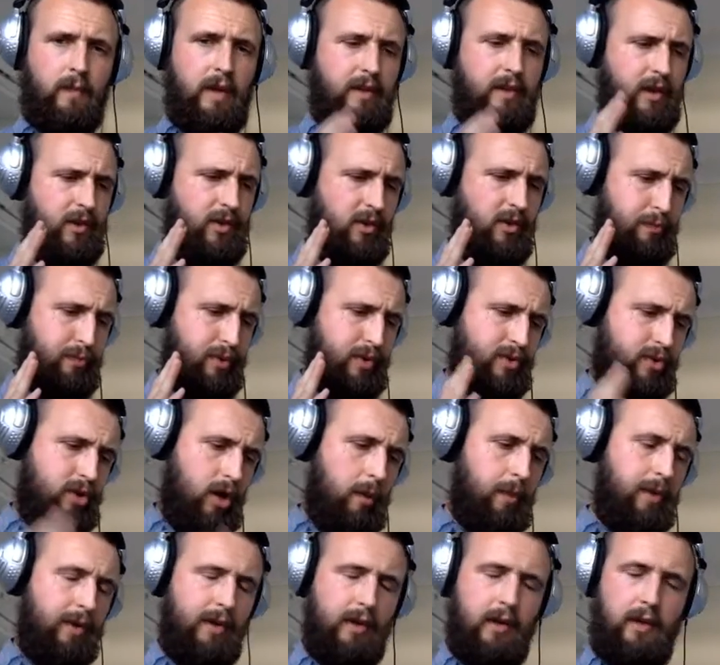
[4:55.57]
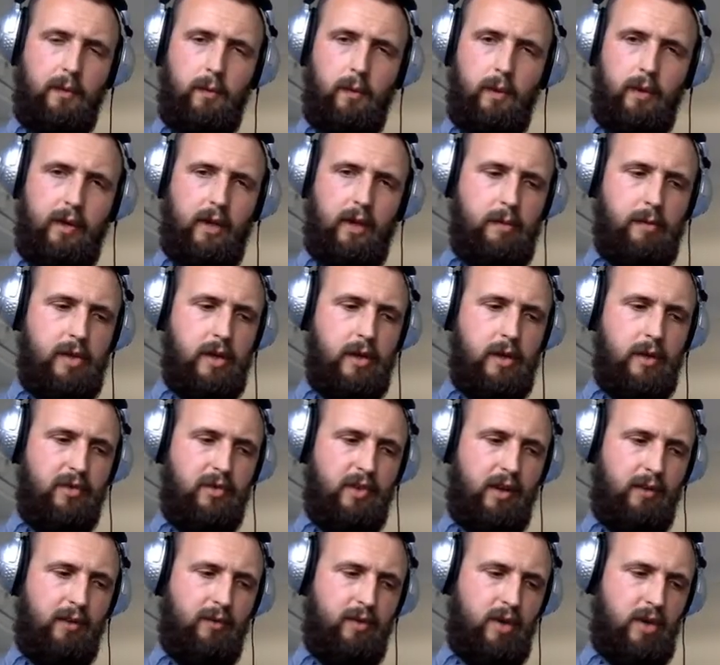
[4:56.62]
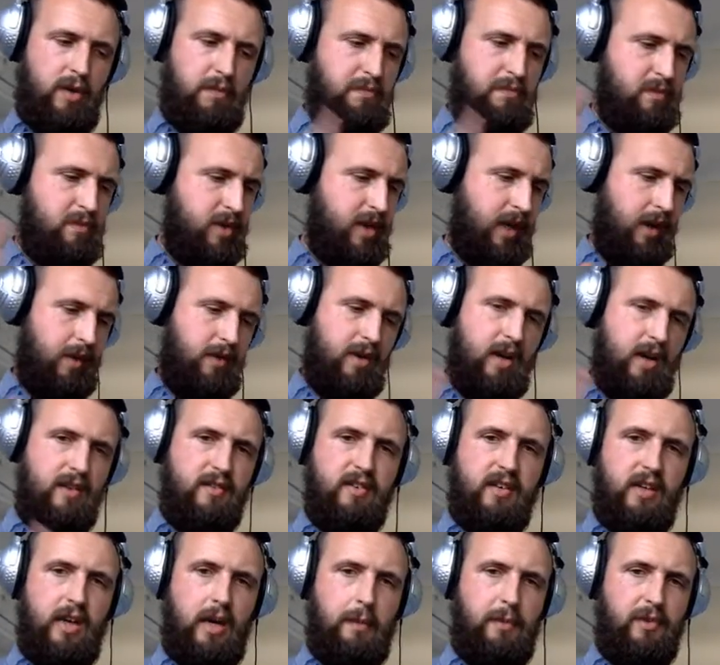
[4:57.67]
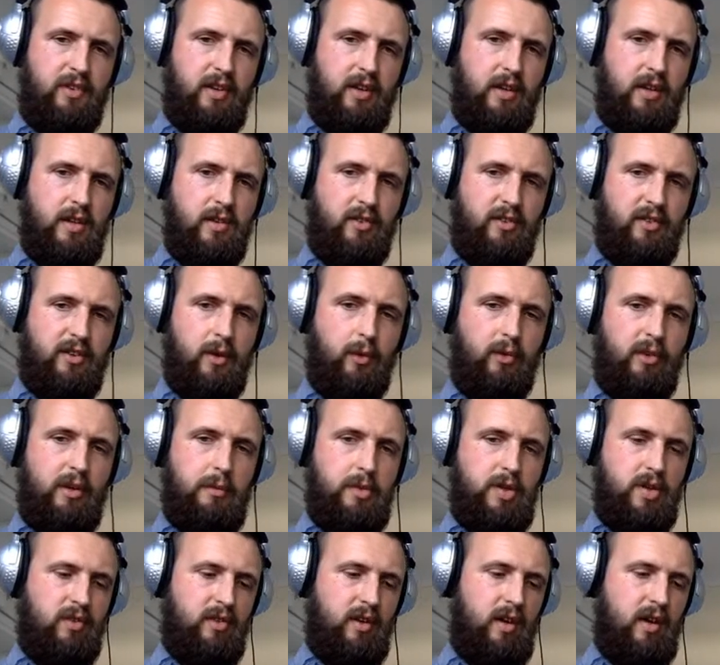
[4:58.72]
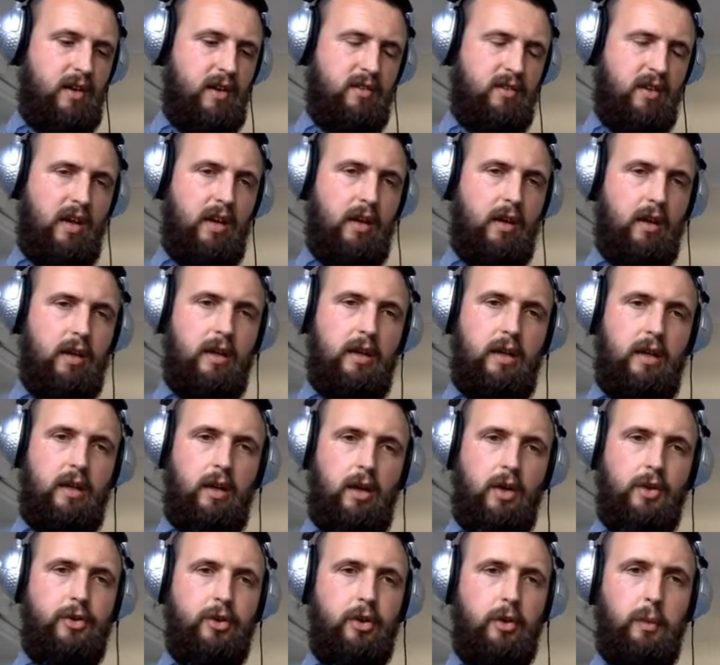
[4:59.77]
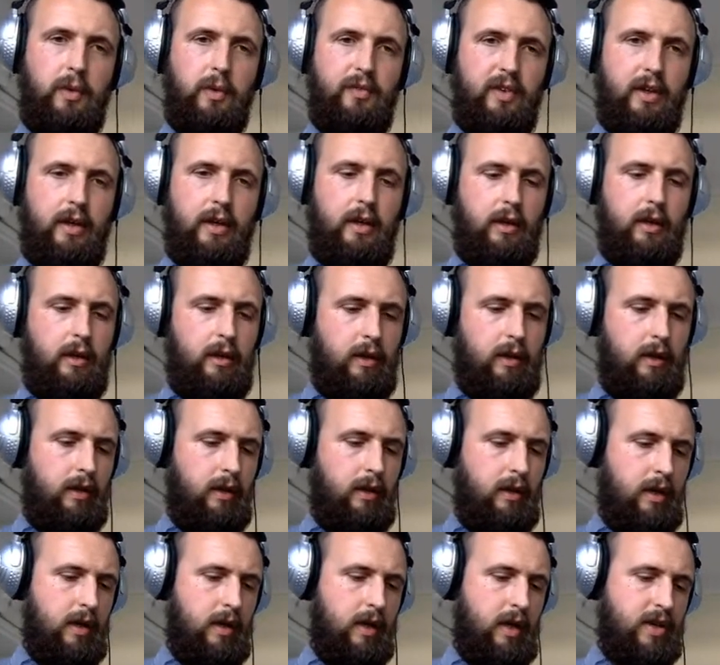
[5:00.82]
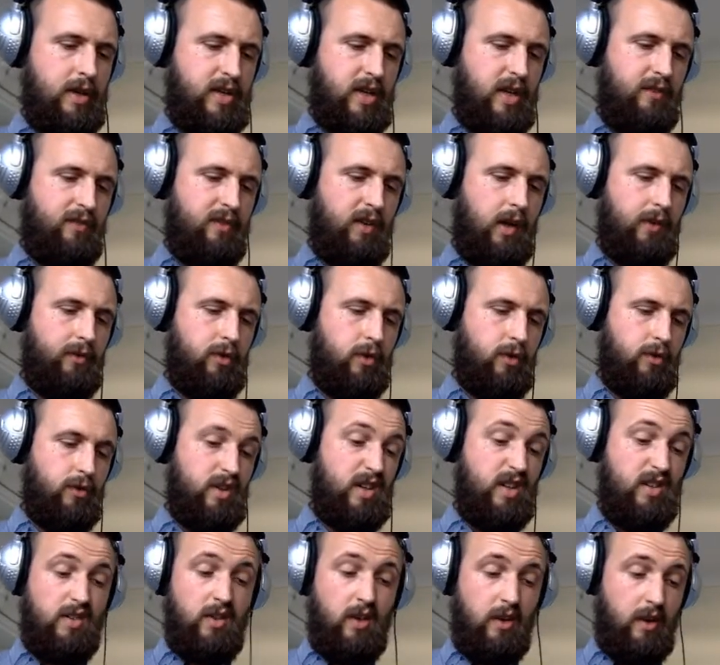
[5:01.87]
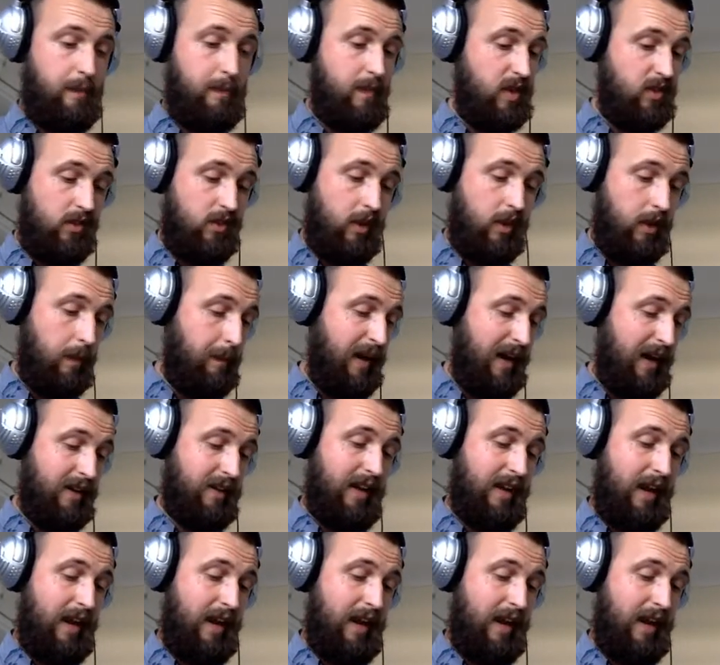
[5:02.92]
this is predominantly what I'm using for, you know, 99% of the stills images that I take are done with a, uh, a D500. It's not a it's not a bad